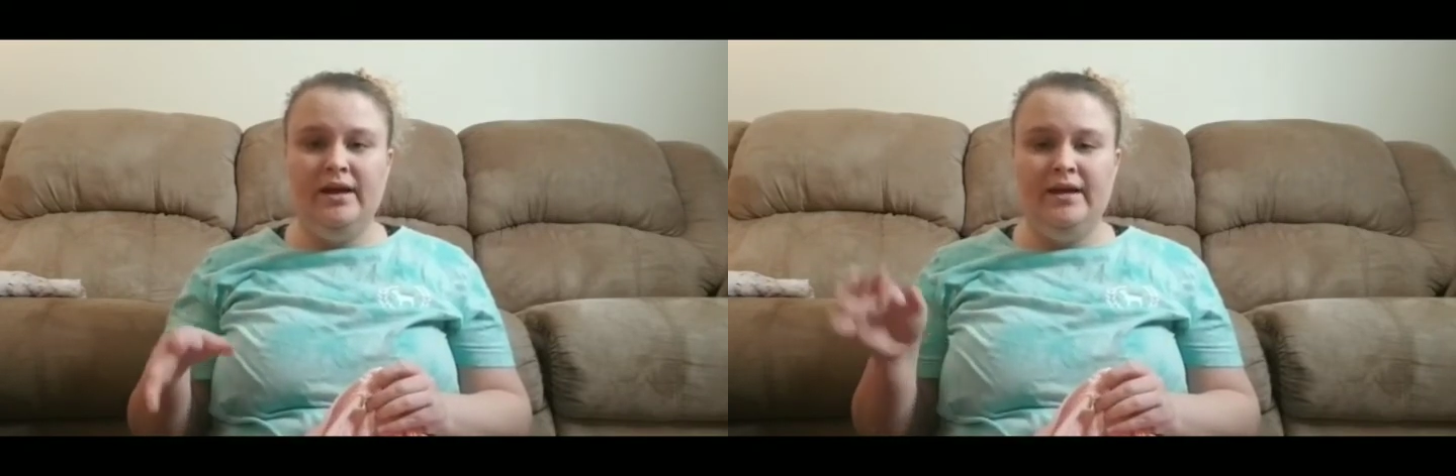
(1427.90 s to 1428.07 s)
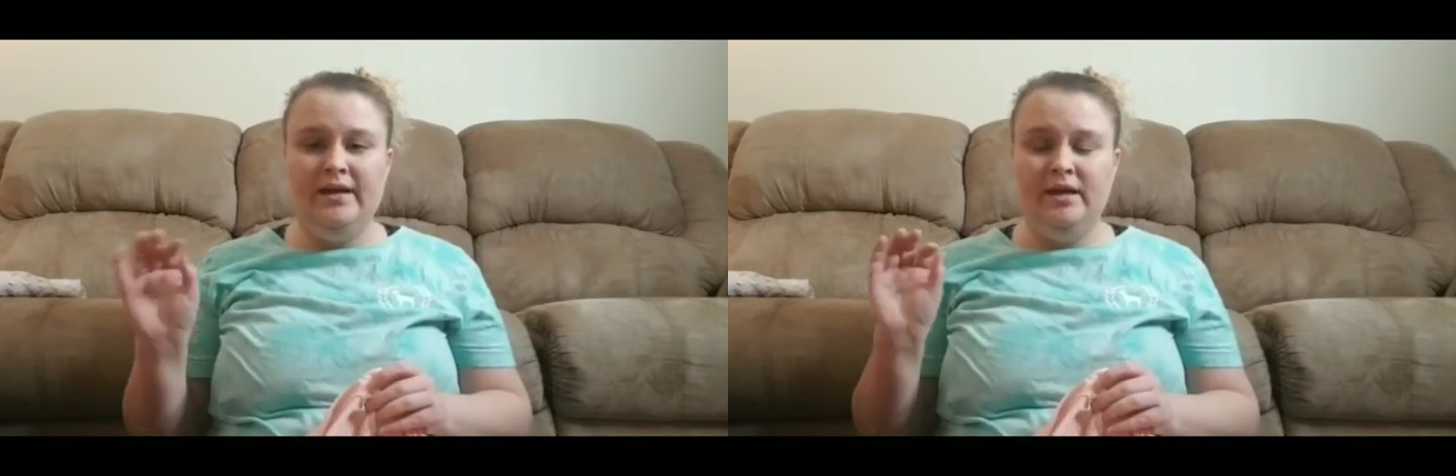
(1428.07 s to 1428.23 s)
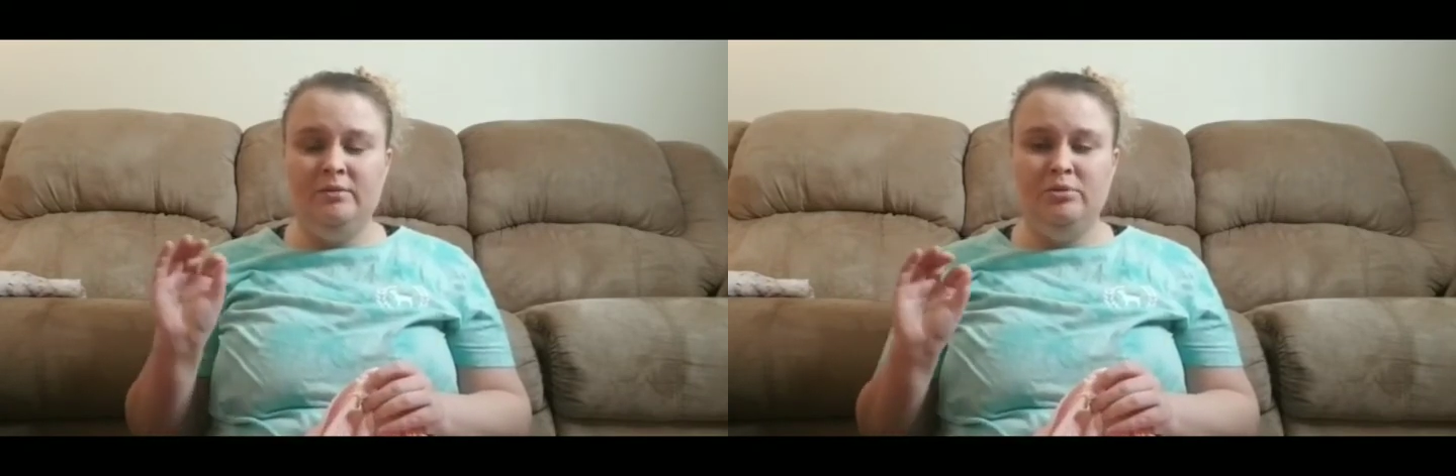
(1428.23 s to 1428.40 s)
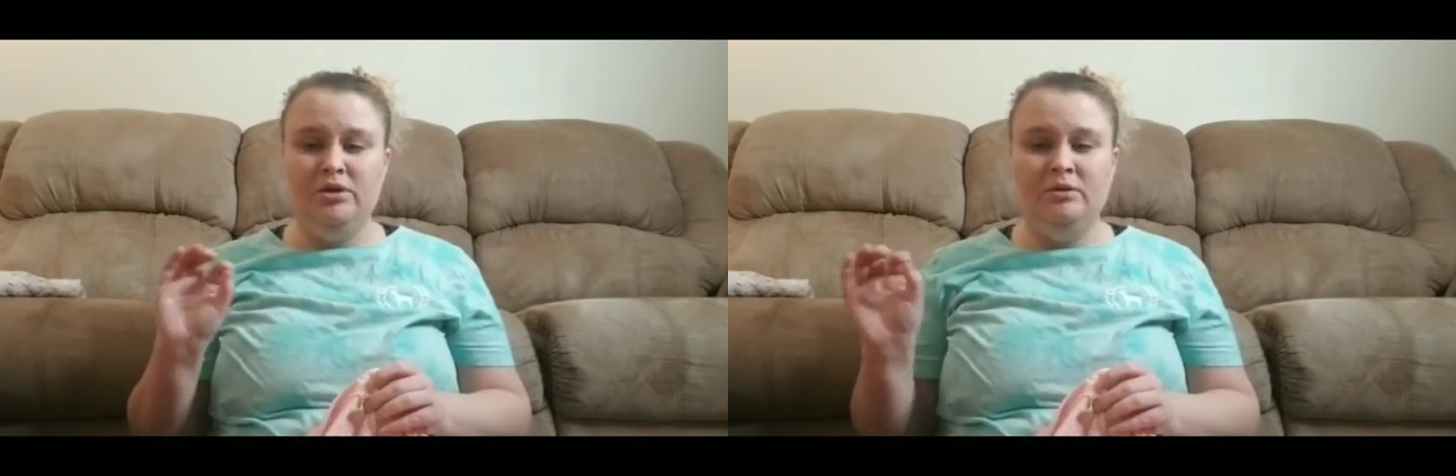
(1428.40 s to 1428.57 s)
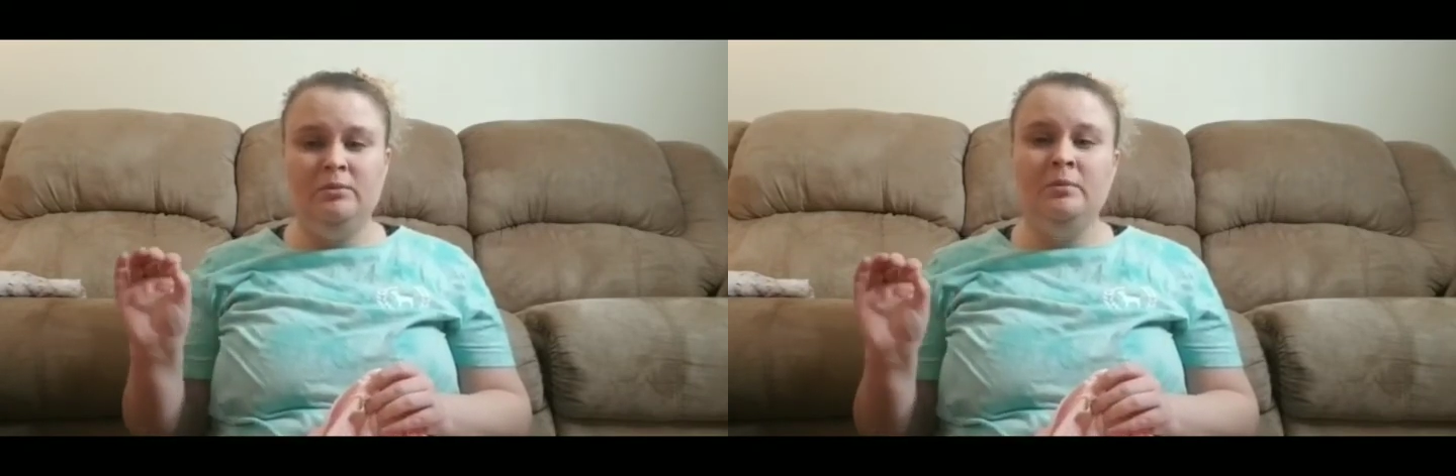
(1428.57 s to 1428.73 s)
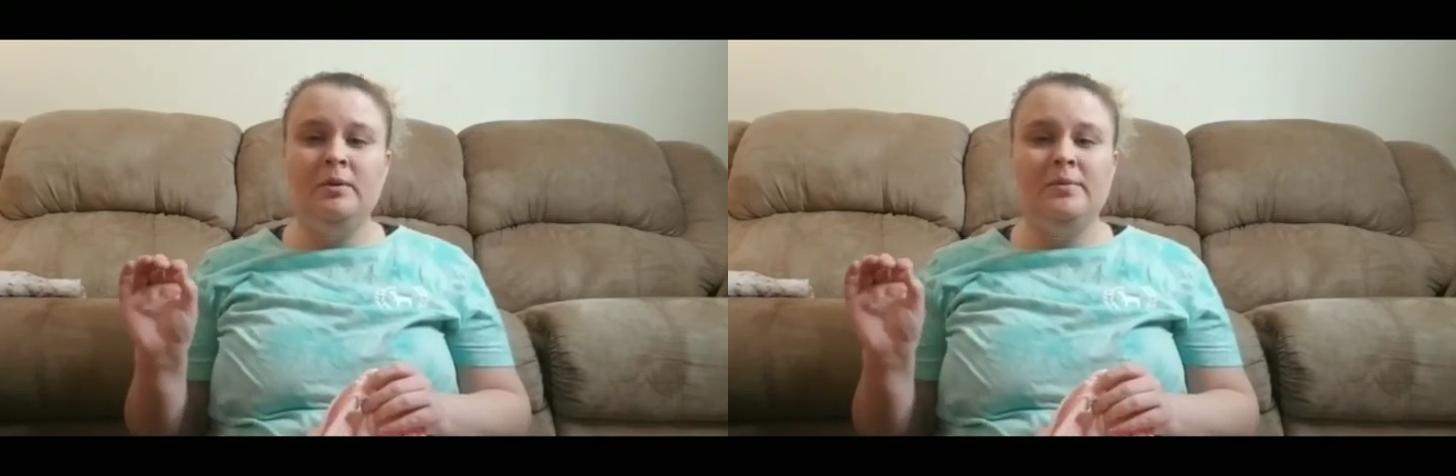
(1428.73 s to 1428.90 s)
and I put
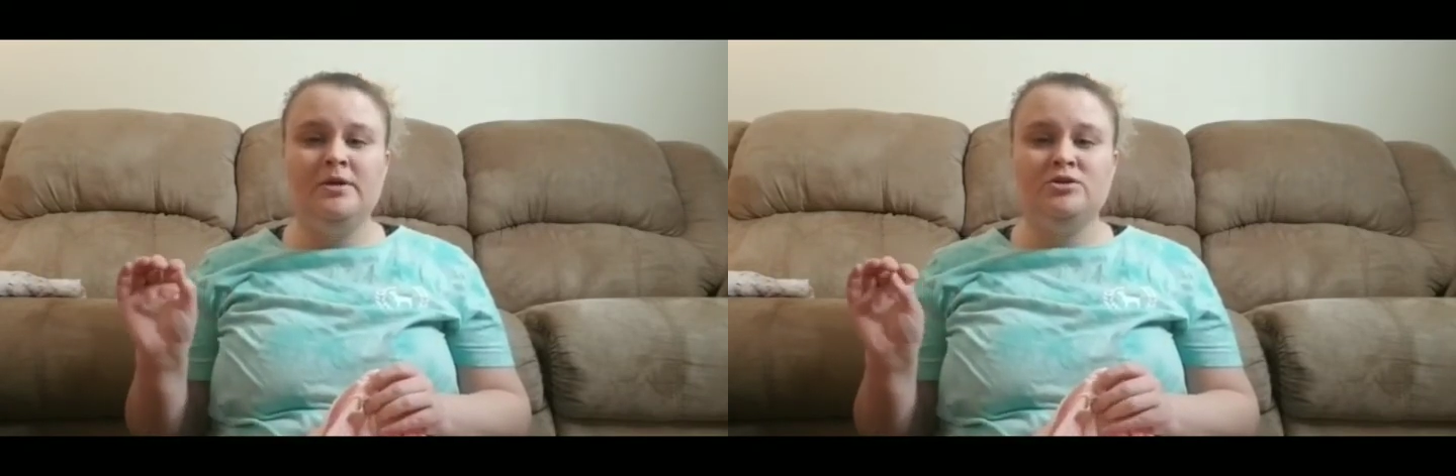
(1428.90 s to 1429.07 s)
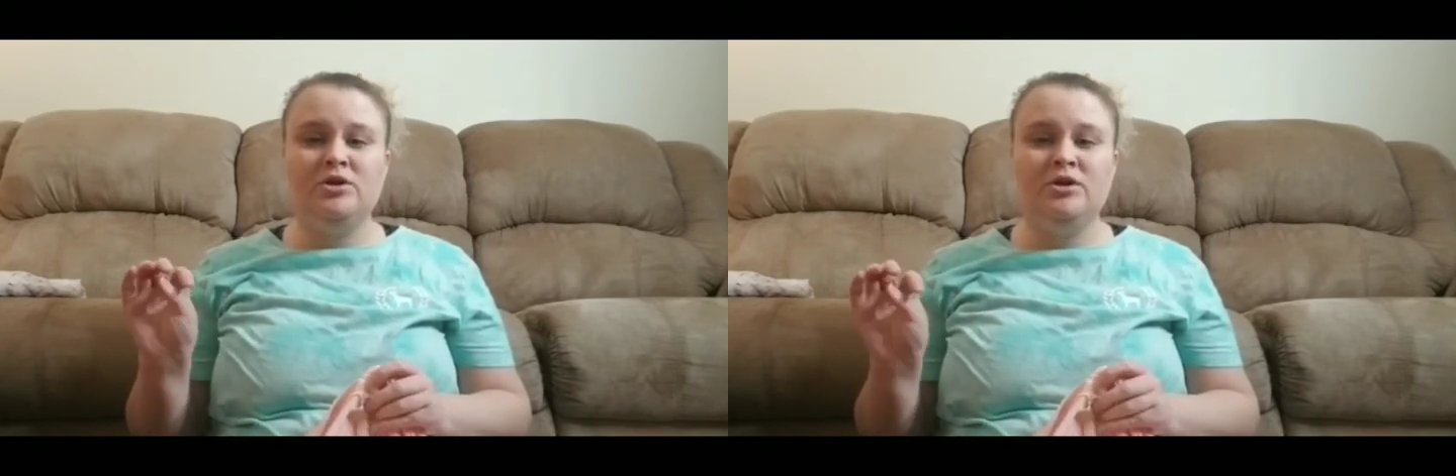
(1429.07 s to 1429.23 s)
them in my patch